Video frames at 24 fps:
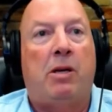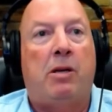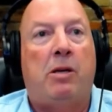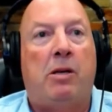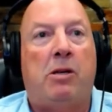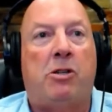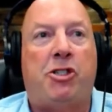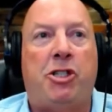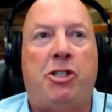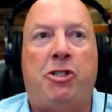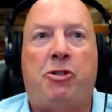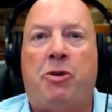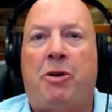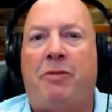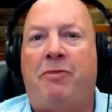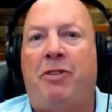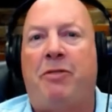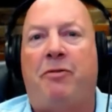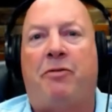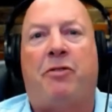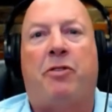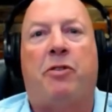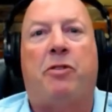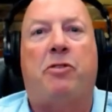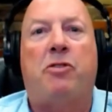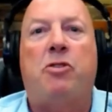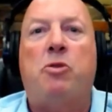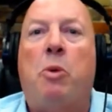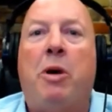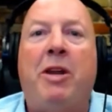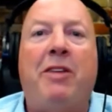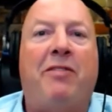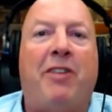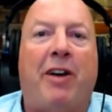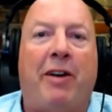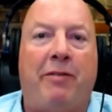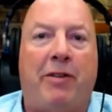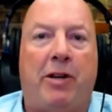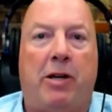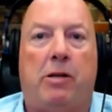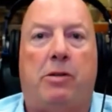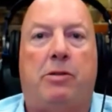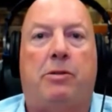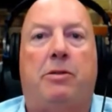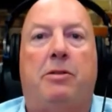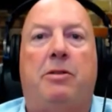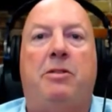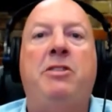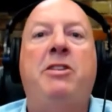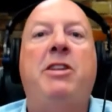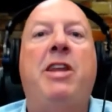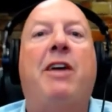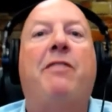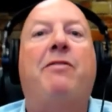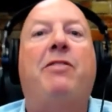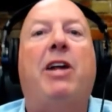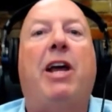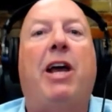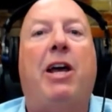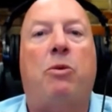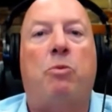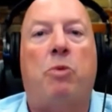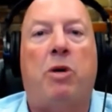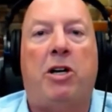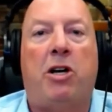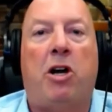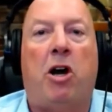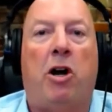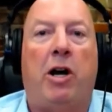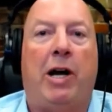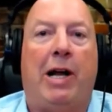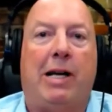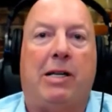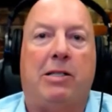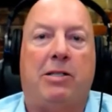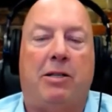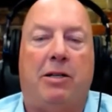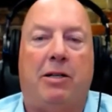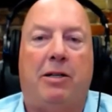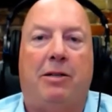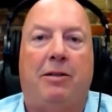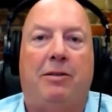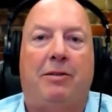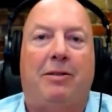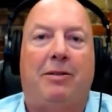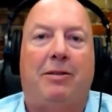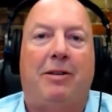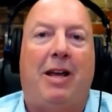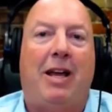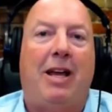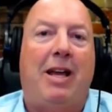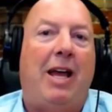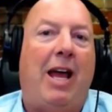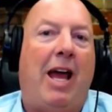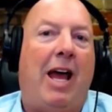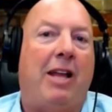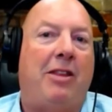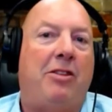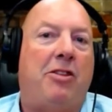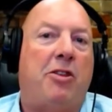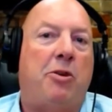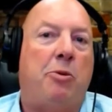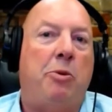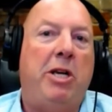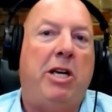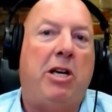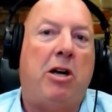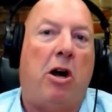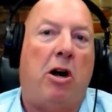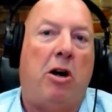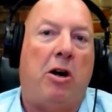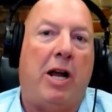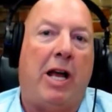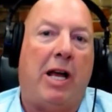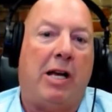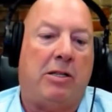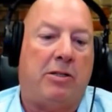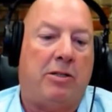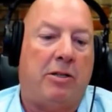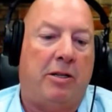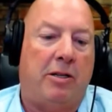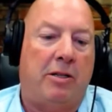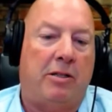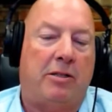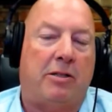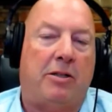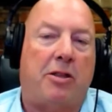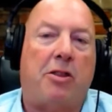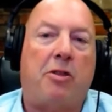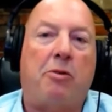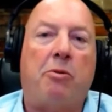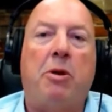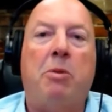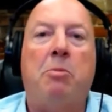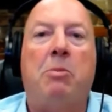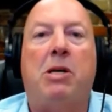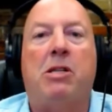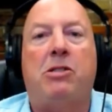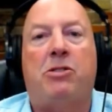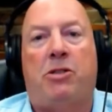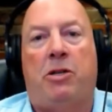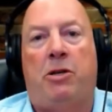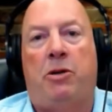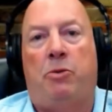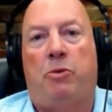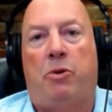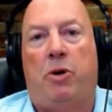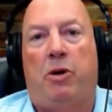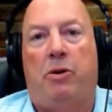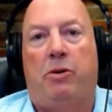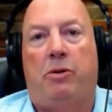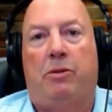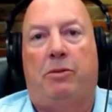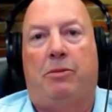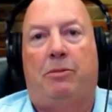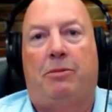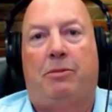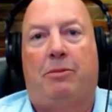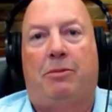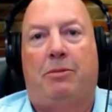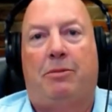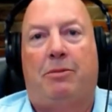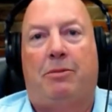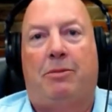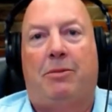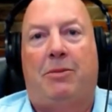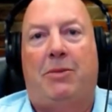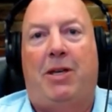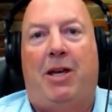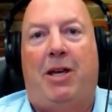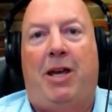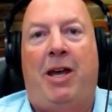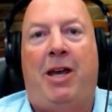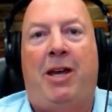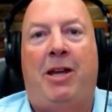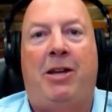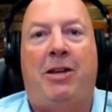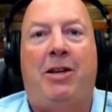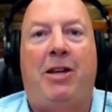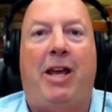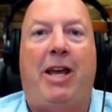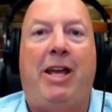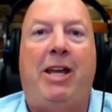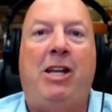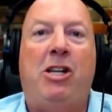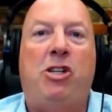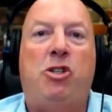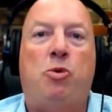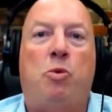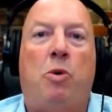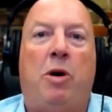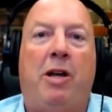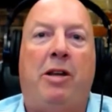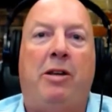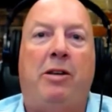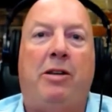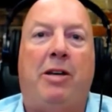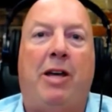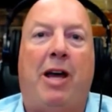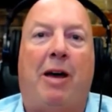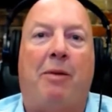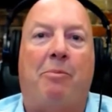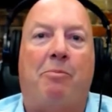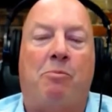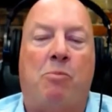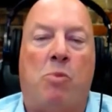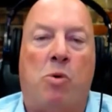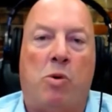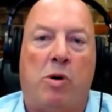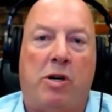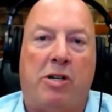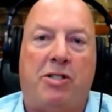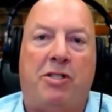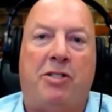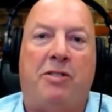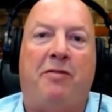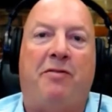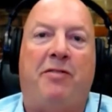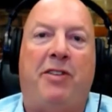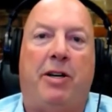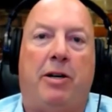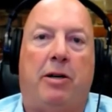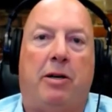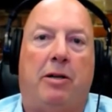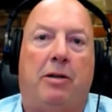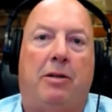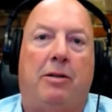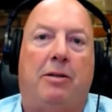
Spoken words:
she'd driven for 25 years, never had one car accident, had 3 car accidents 3 months in a row. And each one got more severe.